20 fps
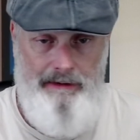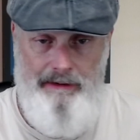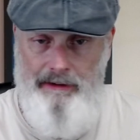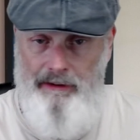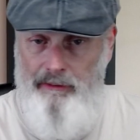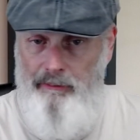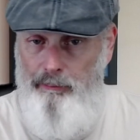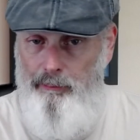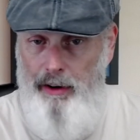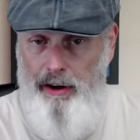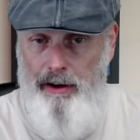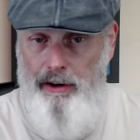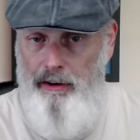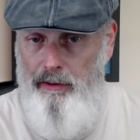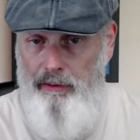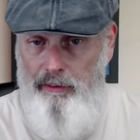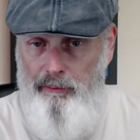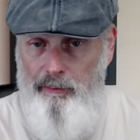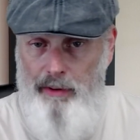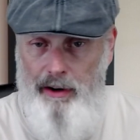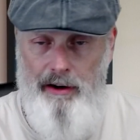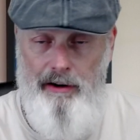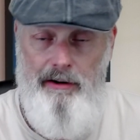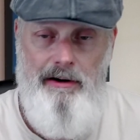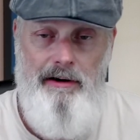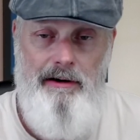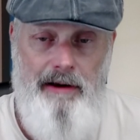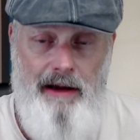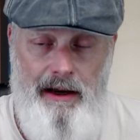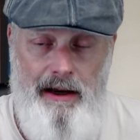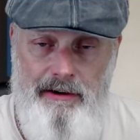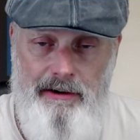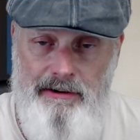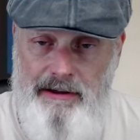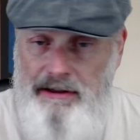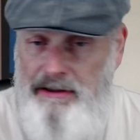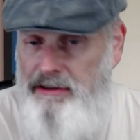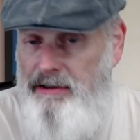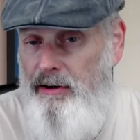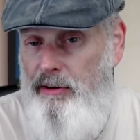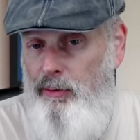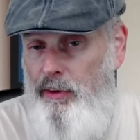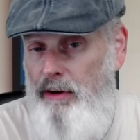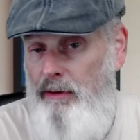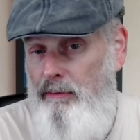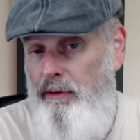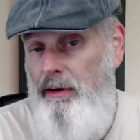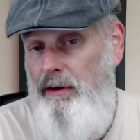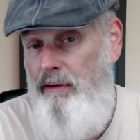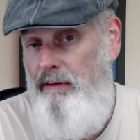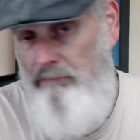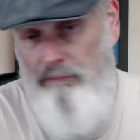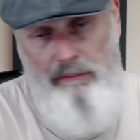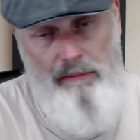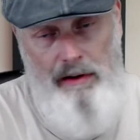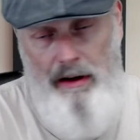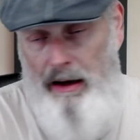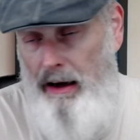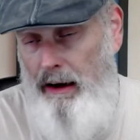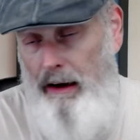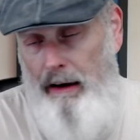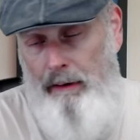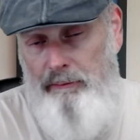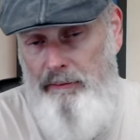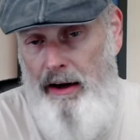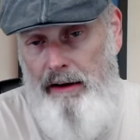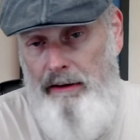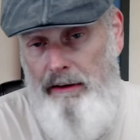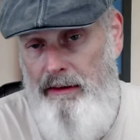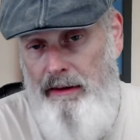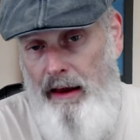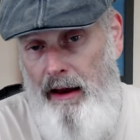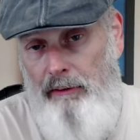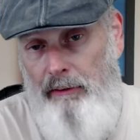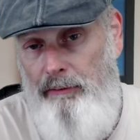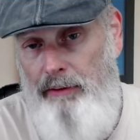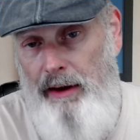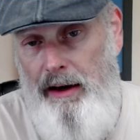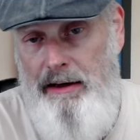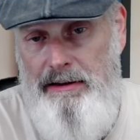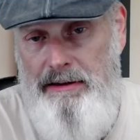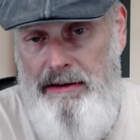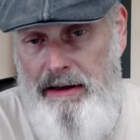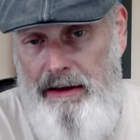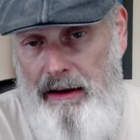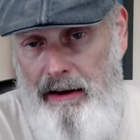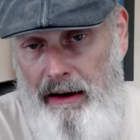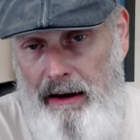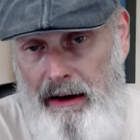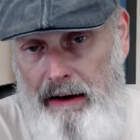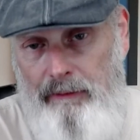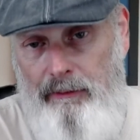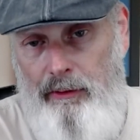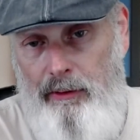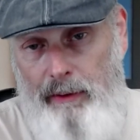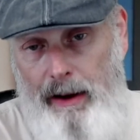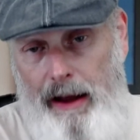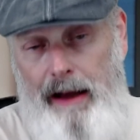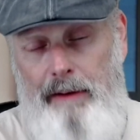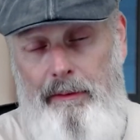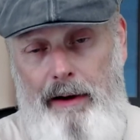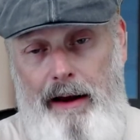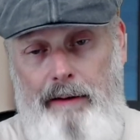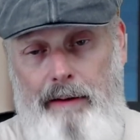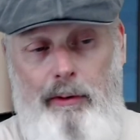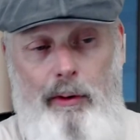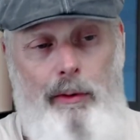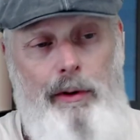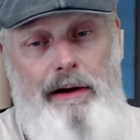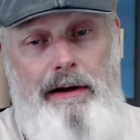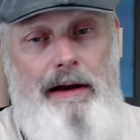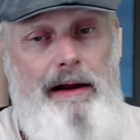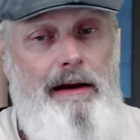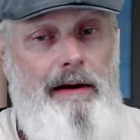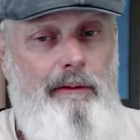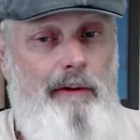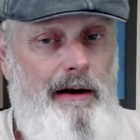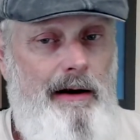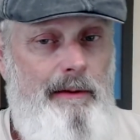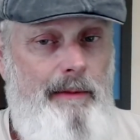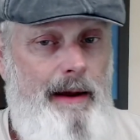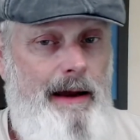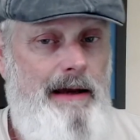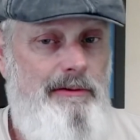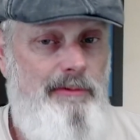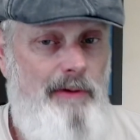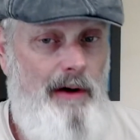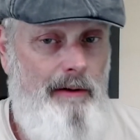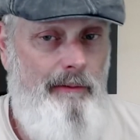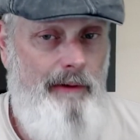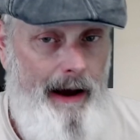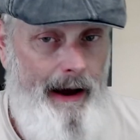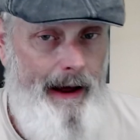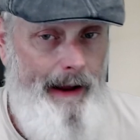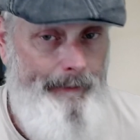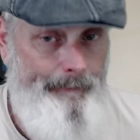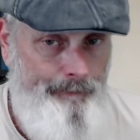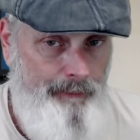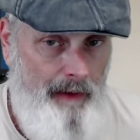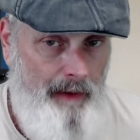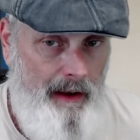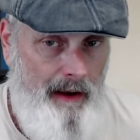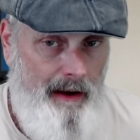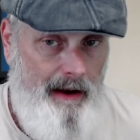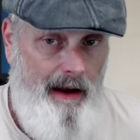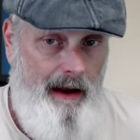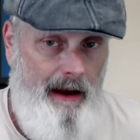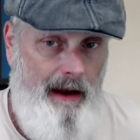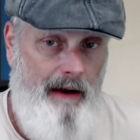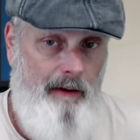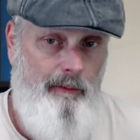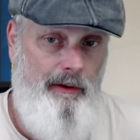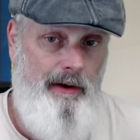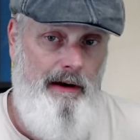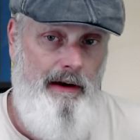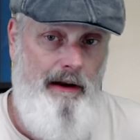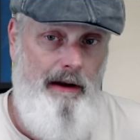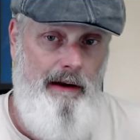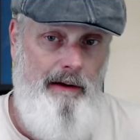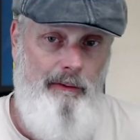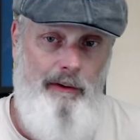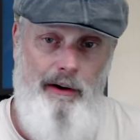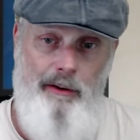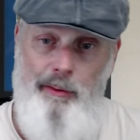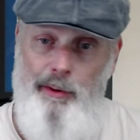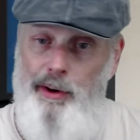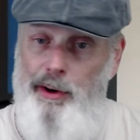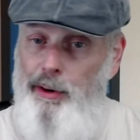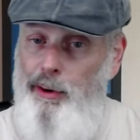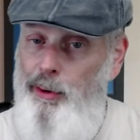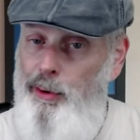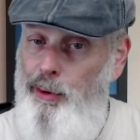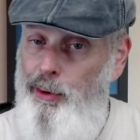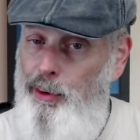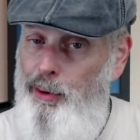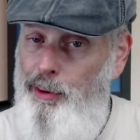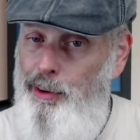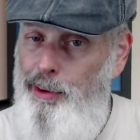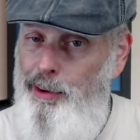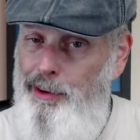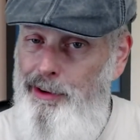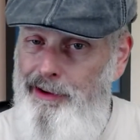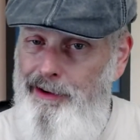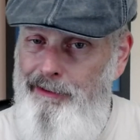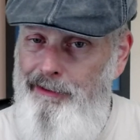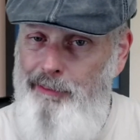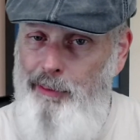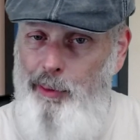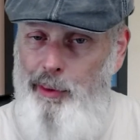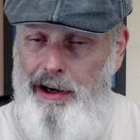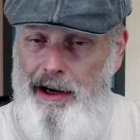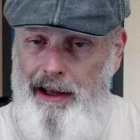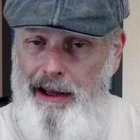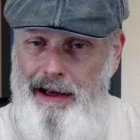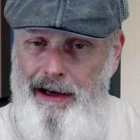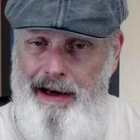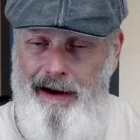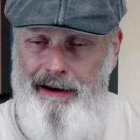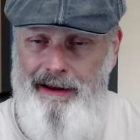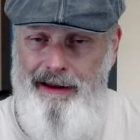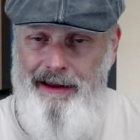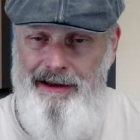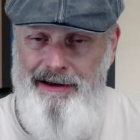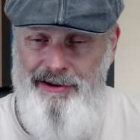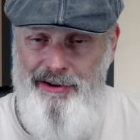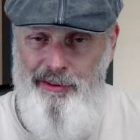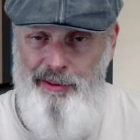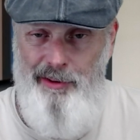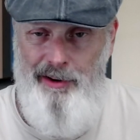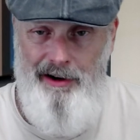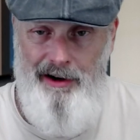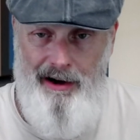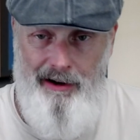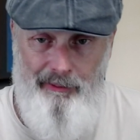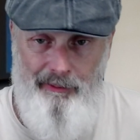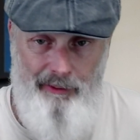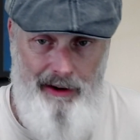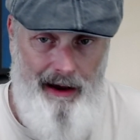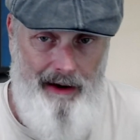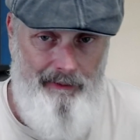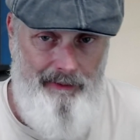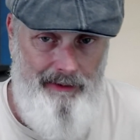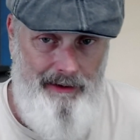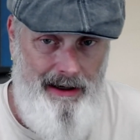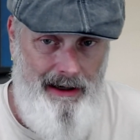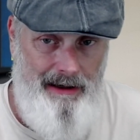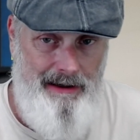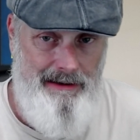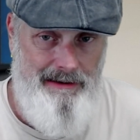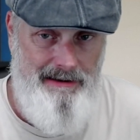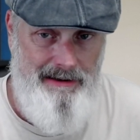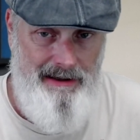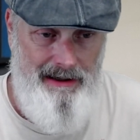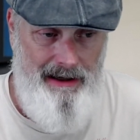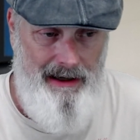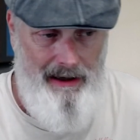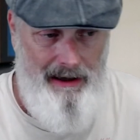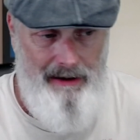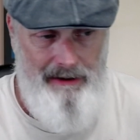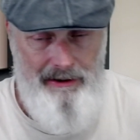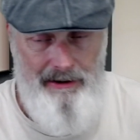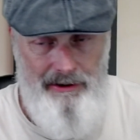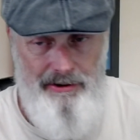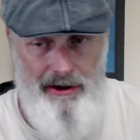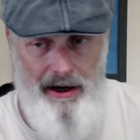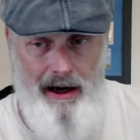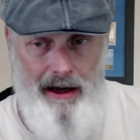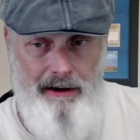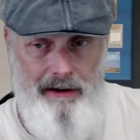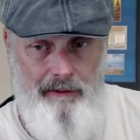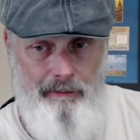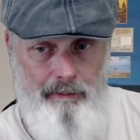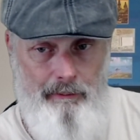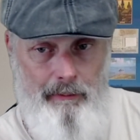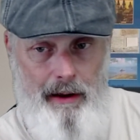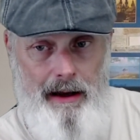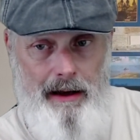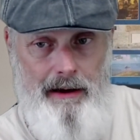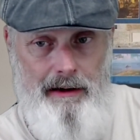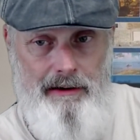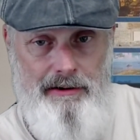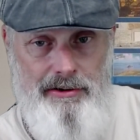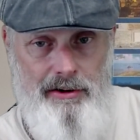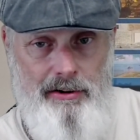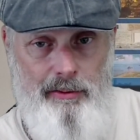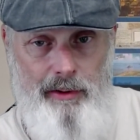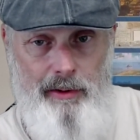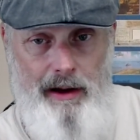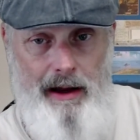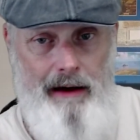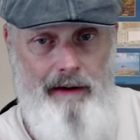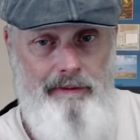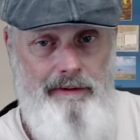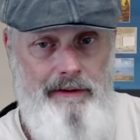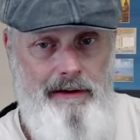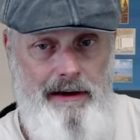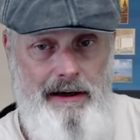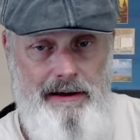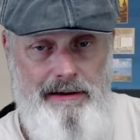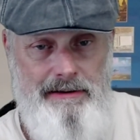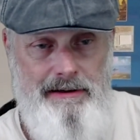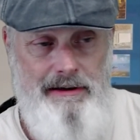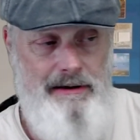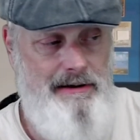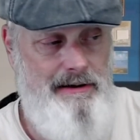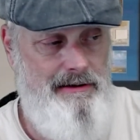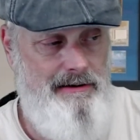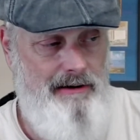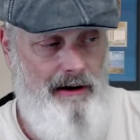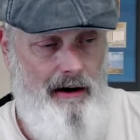bigger containers. And so I don't think there's anything evil or bad about it, but we tend to want the biggest one we got. And what do? when we're laying out a kitchen or whatnot, we have a tendency to try to make sure we have the distances off